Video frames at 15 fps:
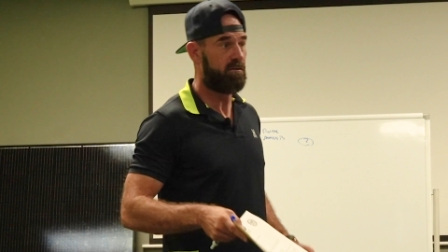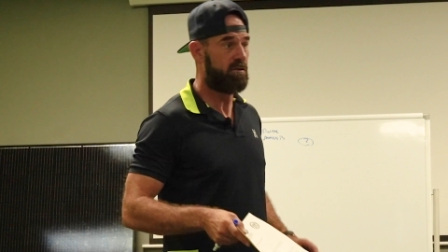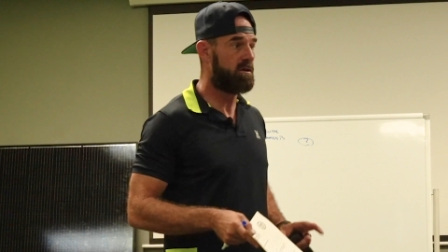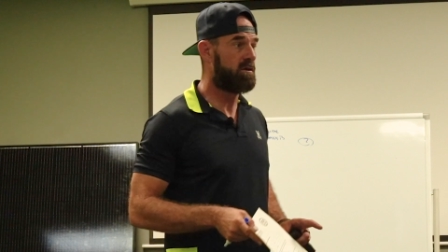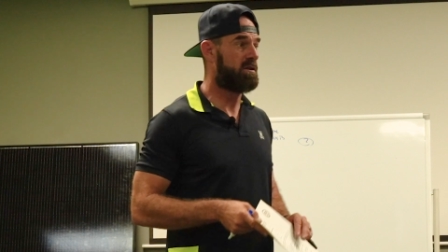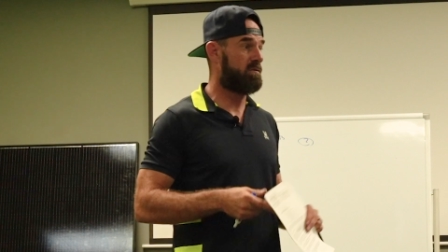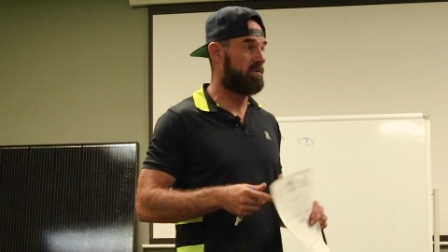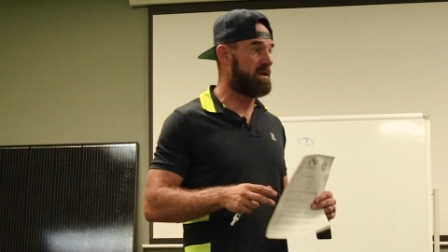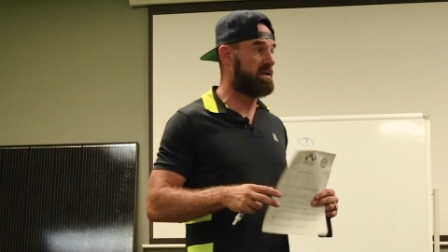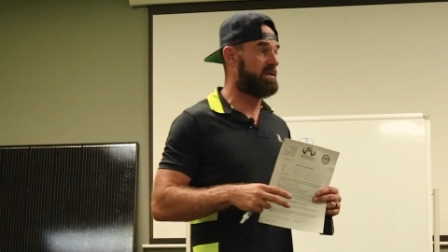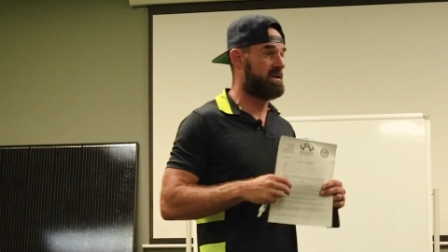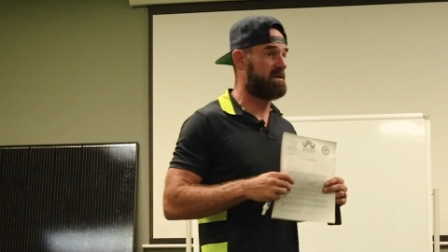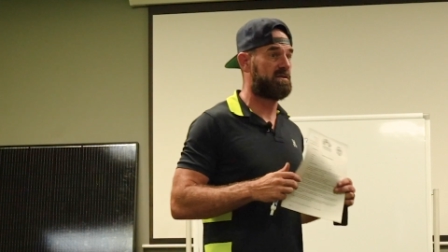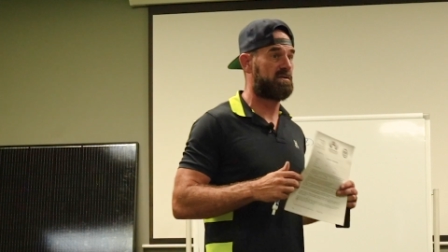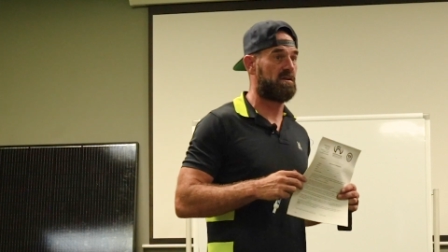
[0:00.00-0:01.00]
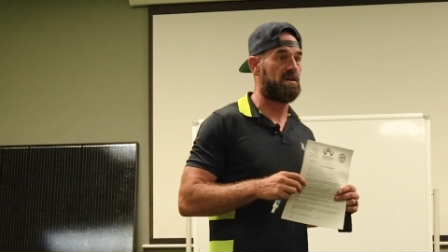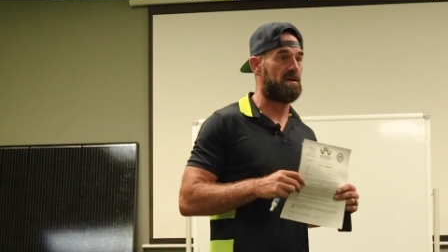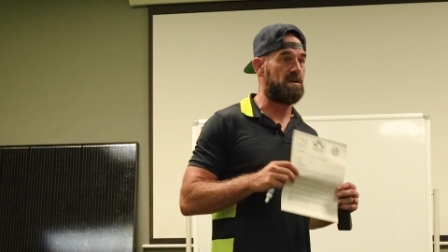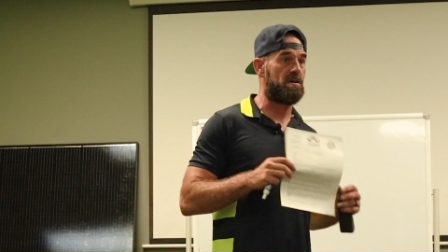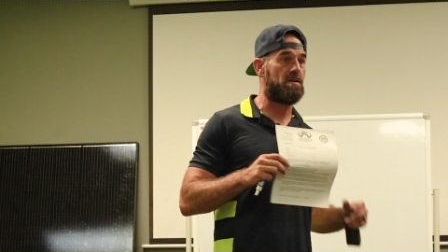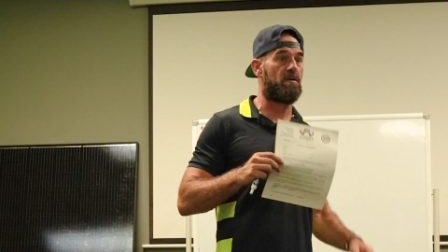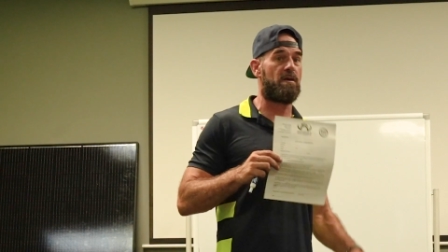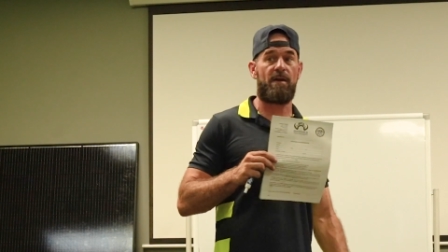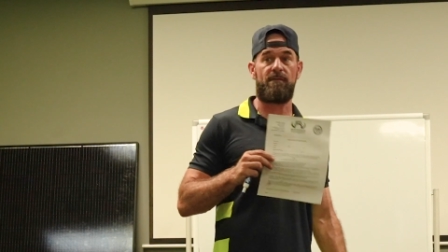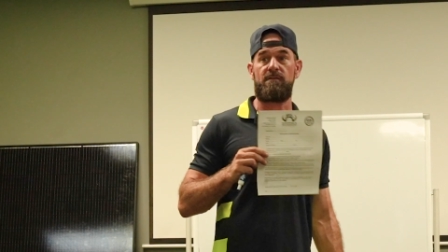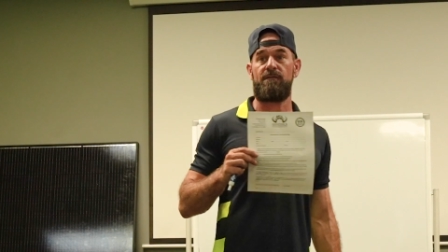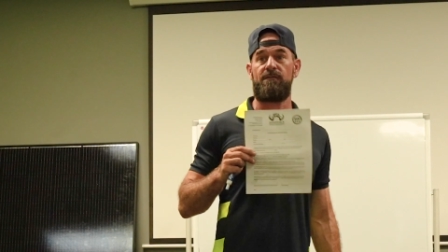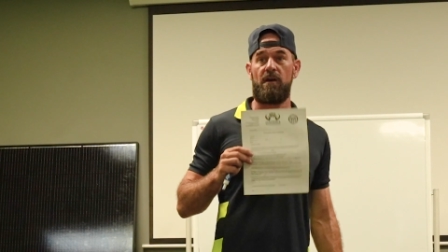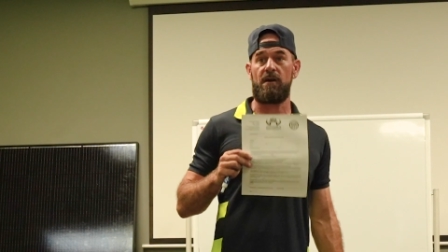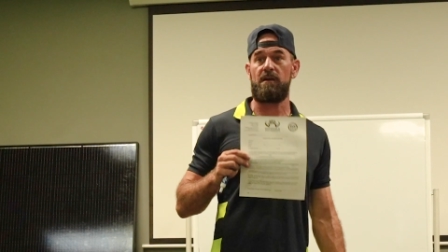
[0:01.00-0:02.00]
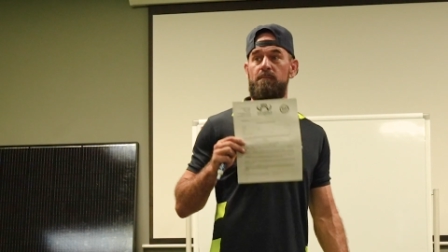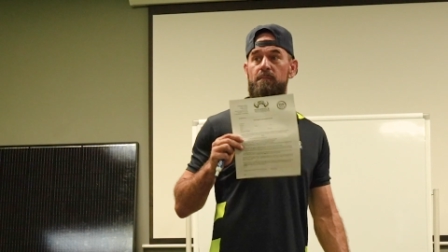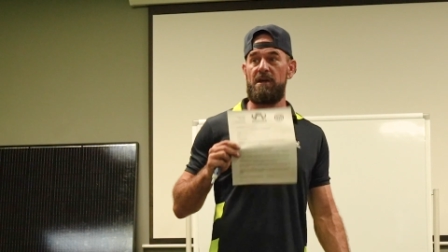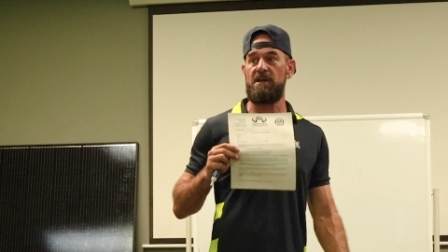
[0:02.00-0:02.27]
literally written this so that you don't have to fucking